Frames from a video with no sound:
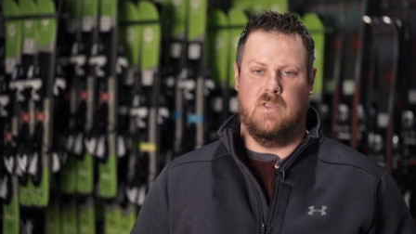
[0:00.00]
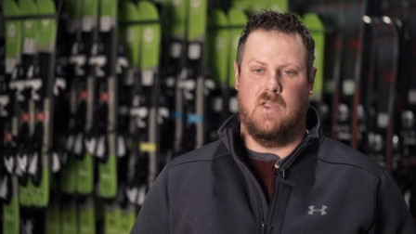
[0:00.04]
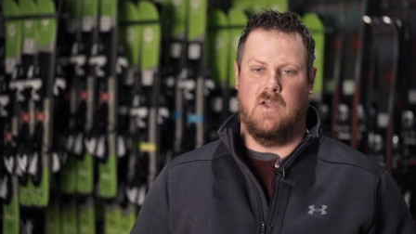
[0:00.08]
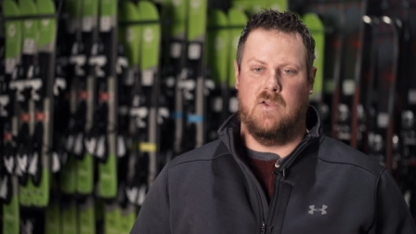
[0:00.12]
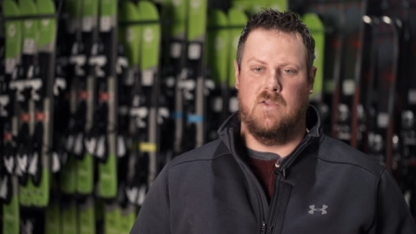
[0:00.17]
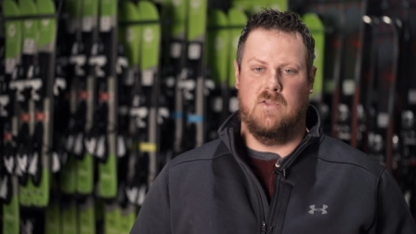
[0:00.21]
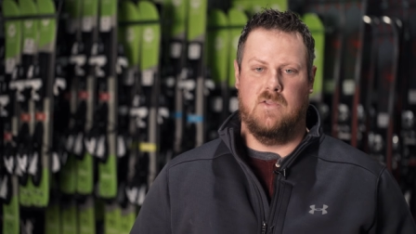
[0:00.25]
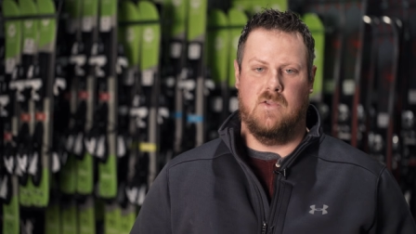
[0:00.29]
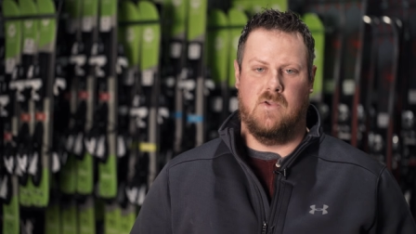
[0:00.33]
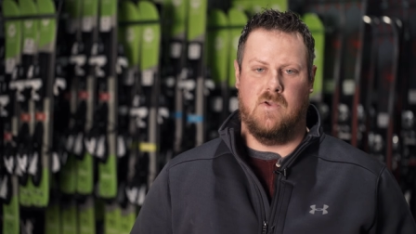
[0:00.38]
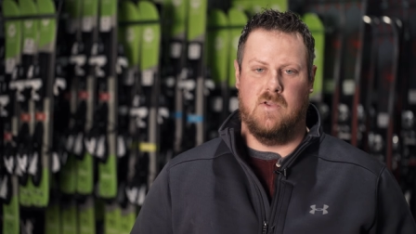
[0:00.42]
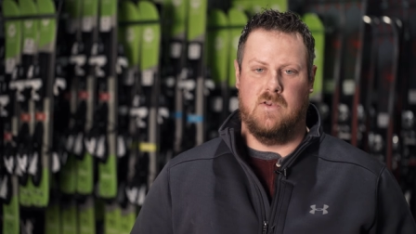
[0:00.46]
know,
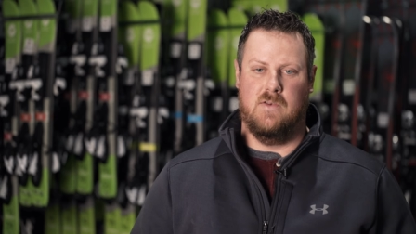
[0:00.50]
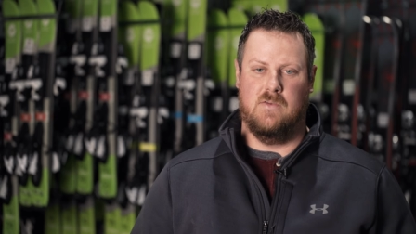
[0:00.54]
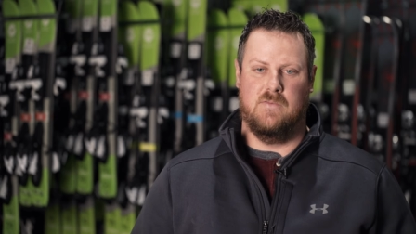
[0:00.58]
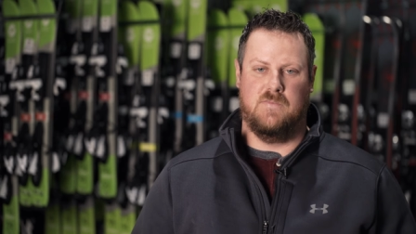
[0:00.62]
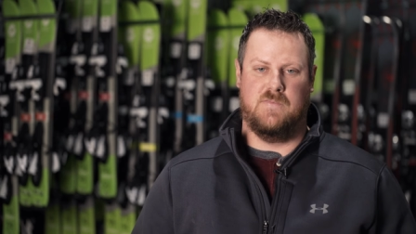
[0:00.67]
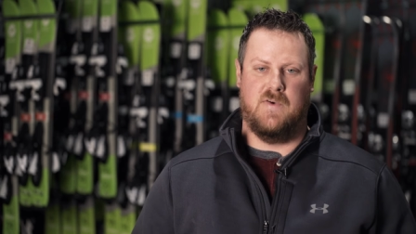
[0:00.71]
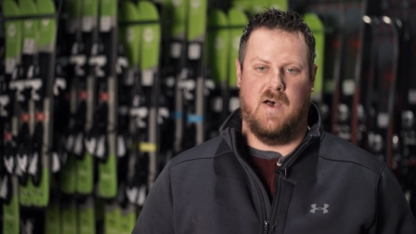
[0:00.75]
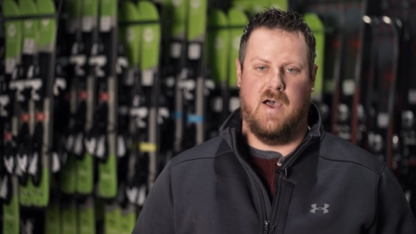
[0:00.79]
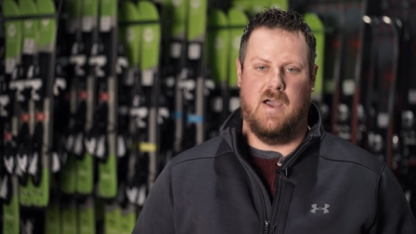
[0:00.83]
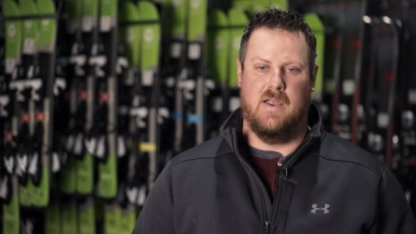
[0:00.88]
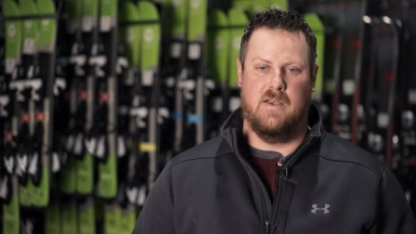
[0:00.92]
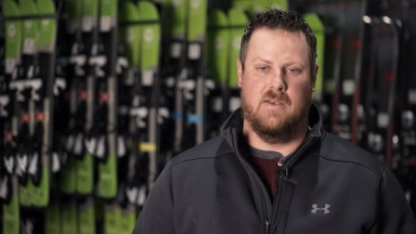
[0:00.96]
you couldn't
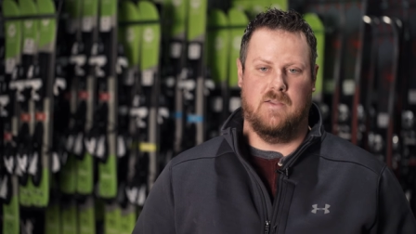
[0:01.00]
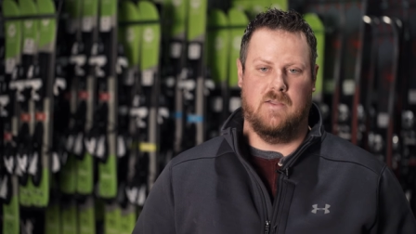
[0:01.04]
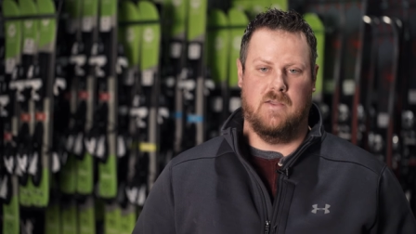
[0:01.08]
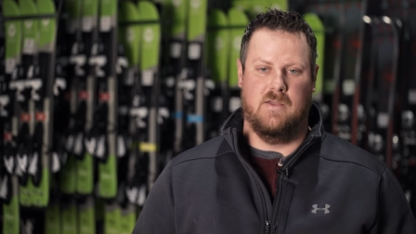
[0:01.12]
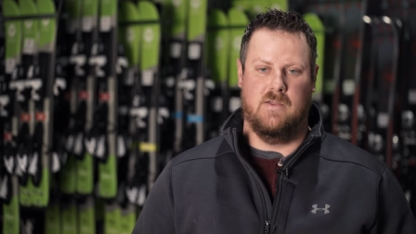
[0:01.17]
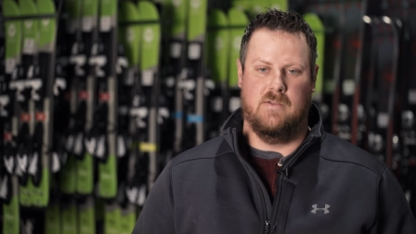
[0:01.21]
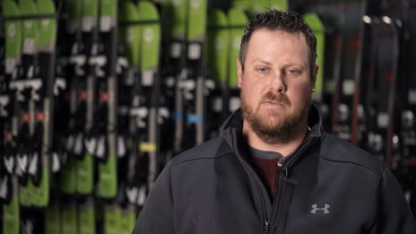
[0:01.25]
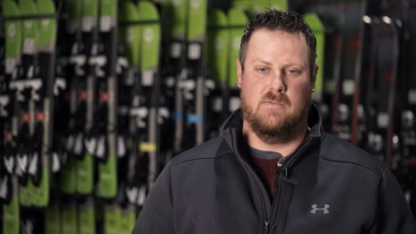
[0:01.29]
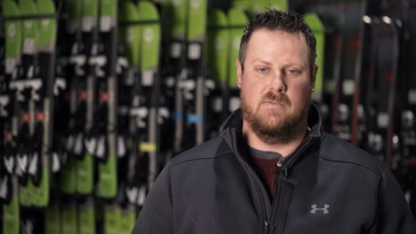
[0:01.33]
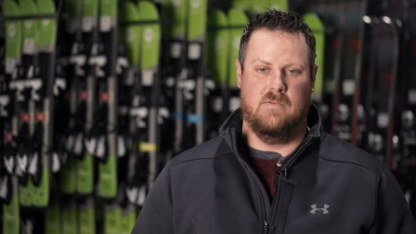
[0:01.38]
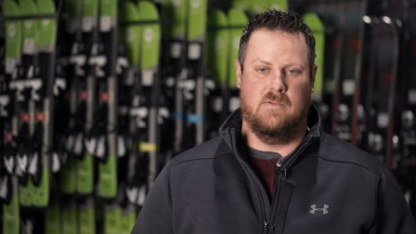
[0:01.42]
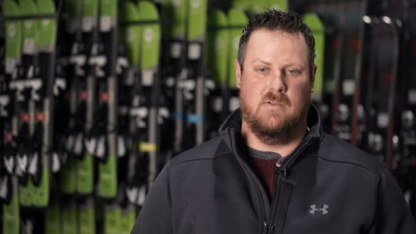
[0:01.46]
find
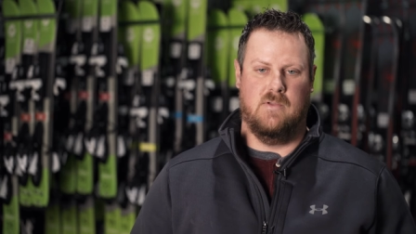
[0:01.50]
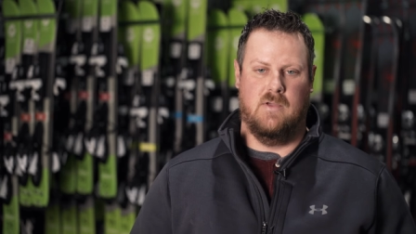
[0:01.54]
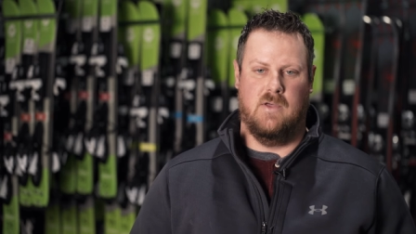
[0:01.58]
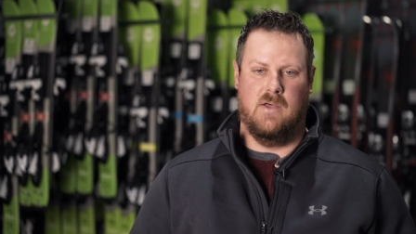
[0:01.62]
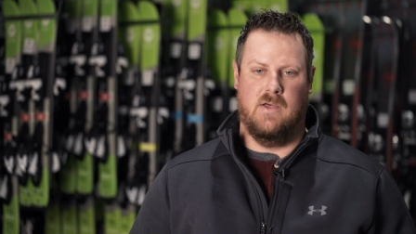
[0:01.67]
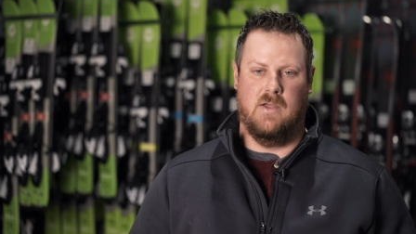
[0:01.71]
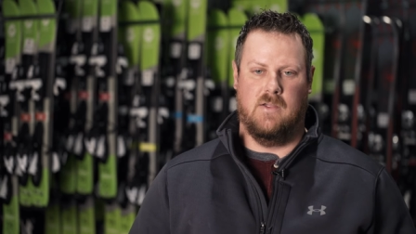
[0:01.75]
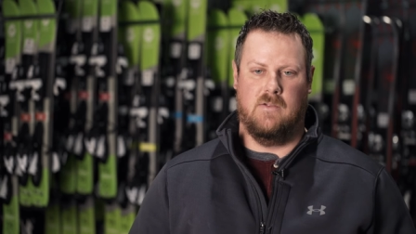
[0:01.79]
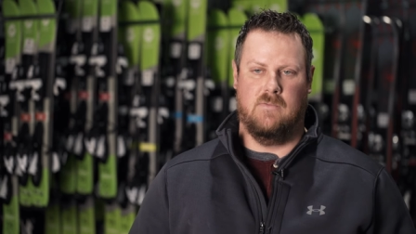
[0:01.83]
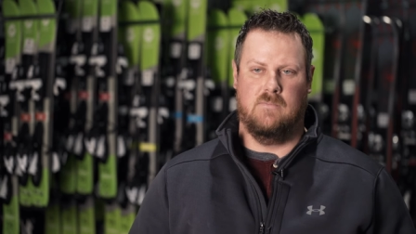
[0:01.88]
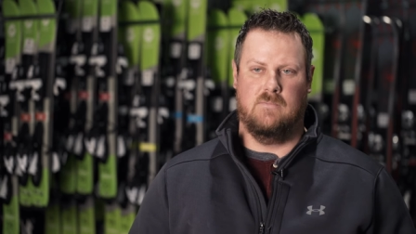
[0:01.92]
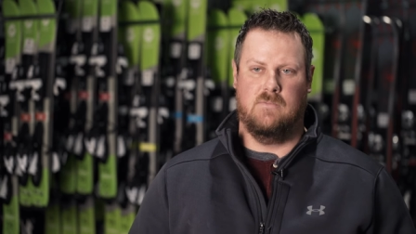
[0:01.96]
a
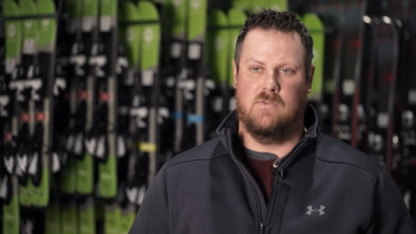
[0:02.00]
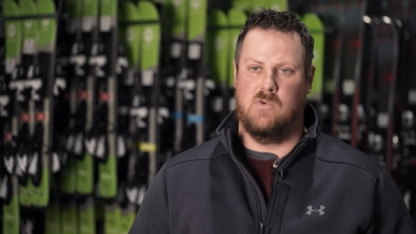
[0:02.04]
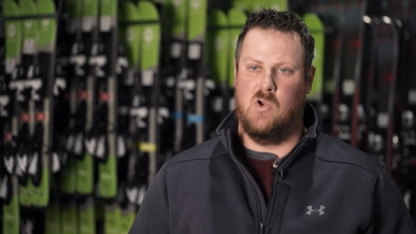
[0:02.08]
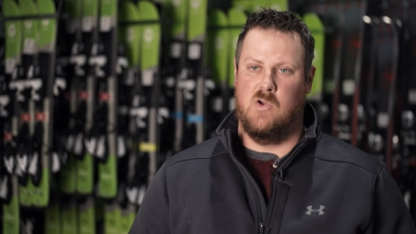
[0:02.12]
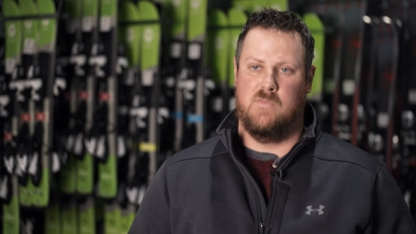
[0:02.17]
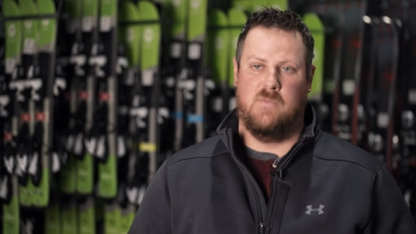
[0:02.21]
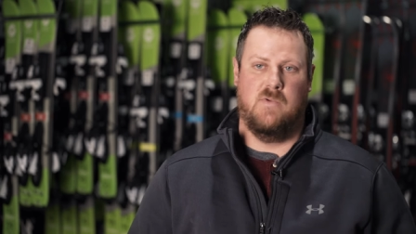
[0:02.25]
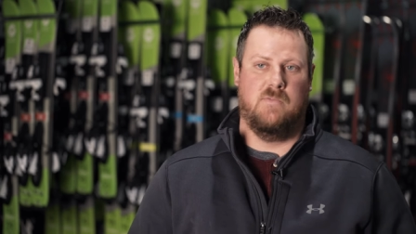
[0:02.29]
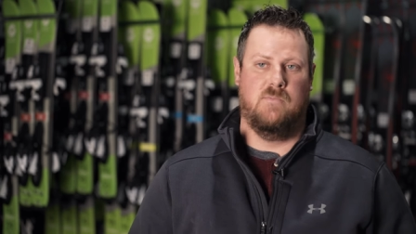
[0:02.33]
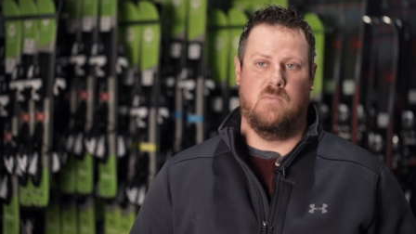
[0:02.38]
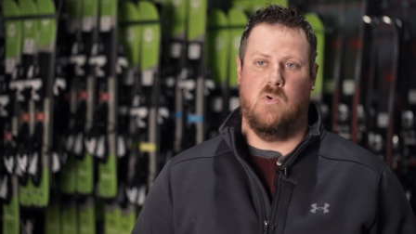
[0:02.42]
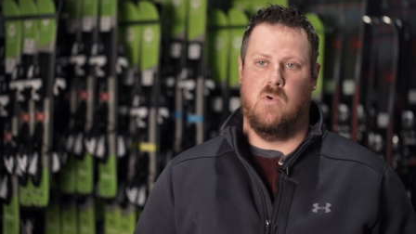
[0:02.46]

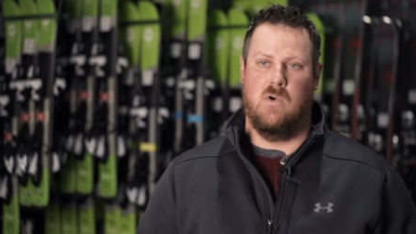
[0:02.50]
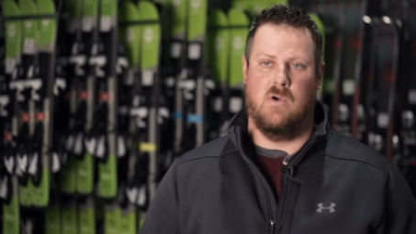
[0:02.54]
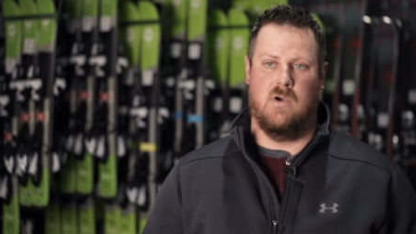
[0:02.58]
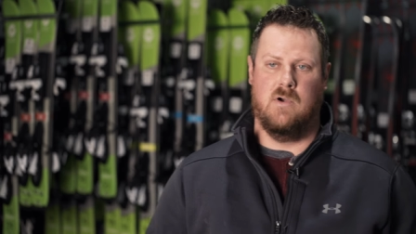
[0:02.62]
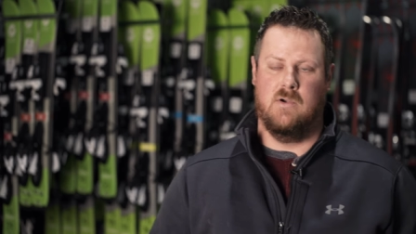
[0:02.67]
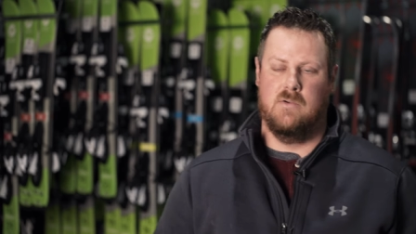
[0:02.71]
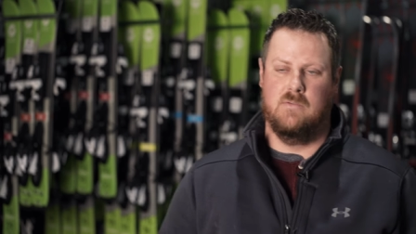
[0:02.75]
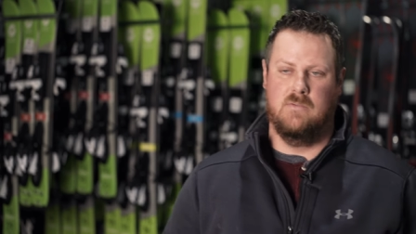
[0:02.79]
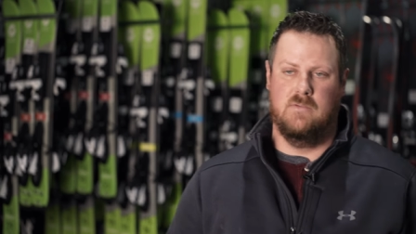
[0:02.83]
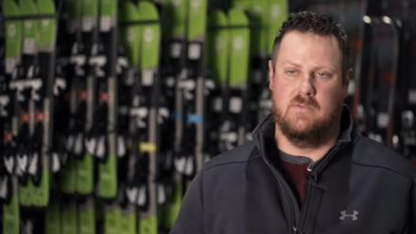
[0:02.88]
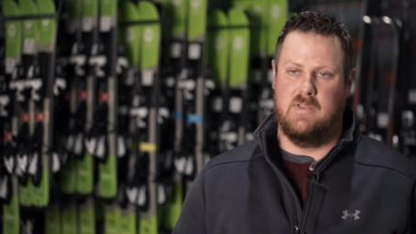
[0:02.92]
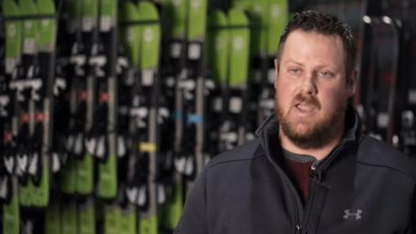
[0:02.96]
group of
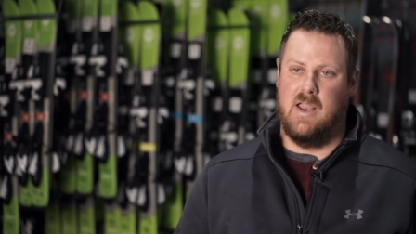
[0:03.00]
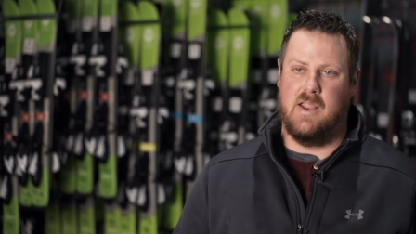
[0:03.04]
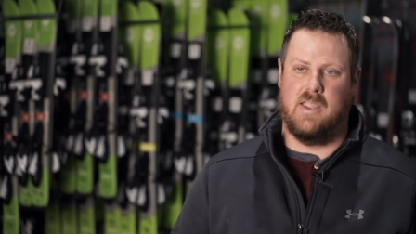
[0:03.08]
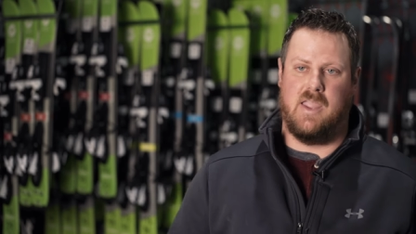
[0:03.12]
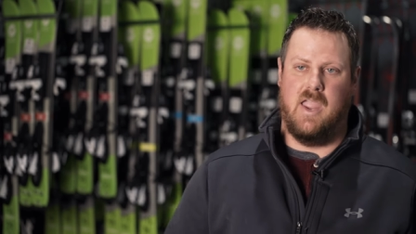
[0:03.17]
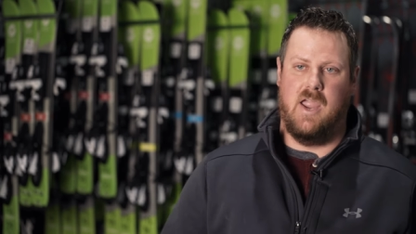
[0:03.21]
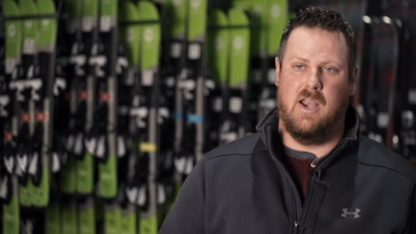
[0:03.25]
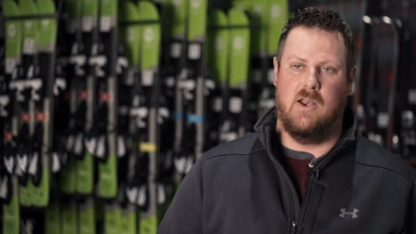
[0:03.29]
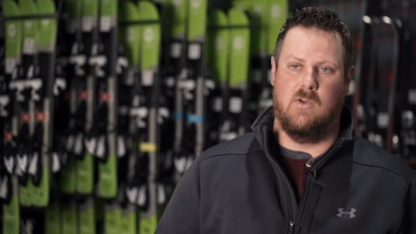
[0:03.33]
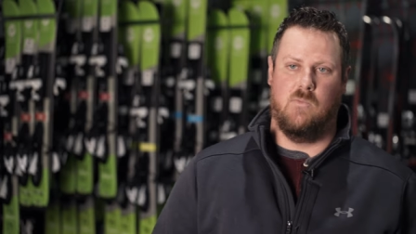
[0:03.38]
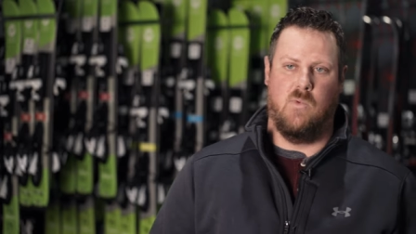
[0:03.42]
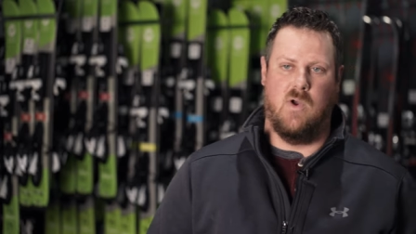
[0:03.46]
more
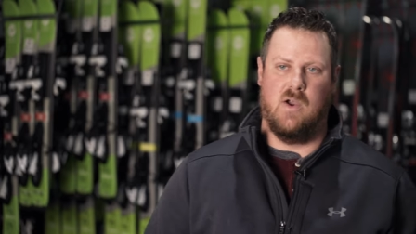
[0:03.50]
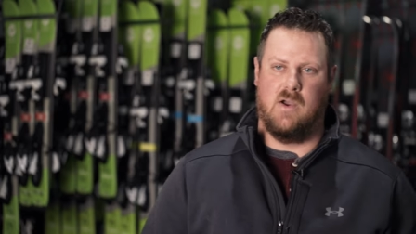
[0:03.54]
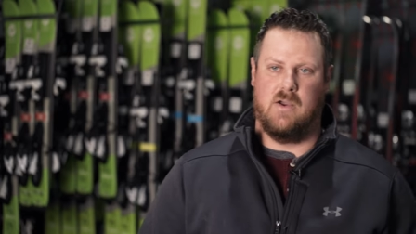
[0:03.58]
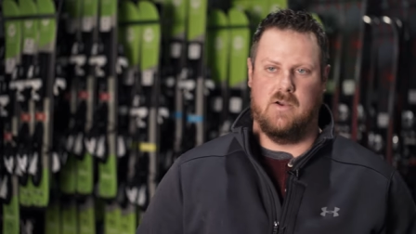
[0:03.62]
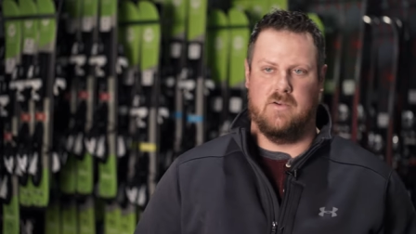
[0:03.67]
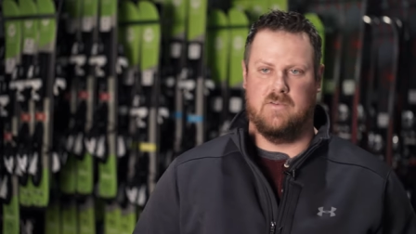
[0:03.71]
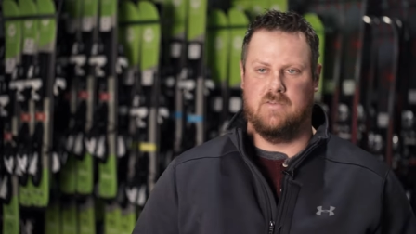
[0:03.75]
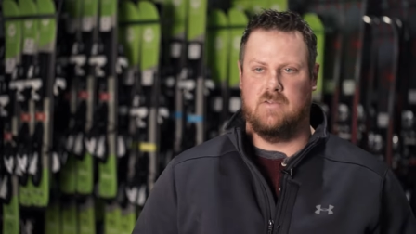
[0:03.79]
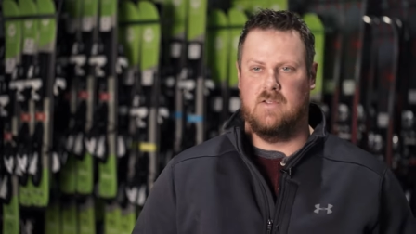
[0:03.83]
dedicated workers.